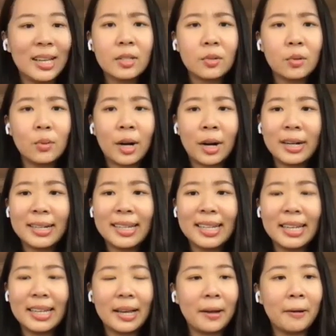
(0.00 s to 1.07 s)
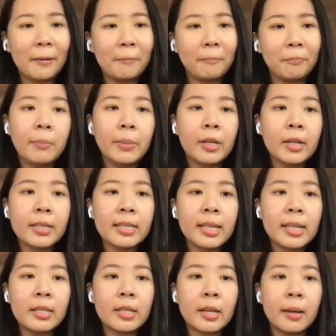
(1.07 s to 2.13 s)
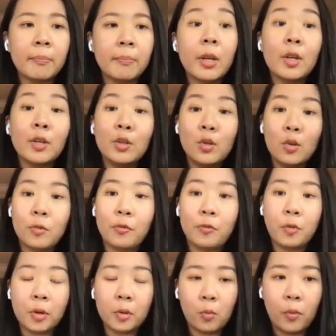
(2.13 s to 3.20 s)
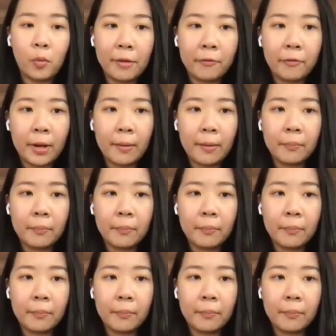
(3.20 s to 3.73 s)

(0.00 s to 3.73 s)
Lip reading: So Kargi, because since you've worked with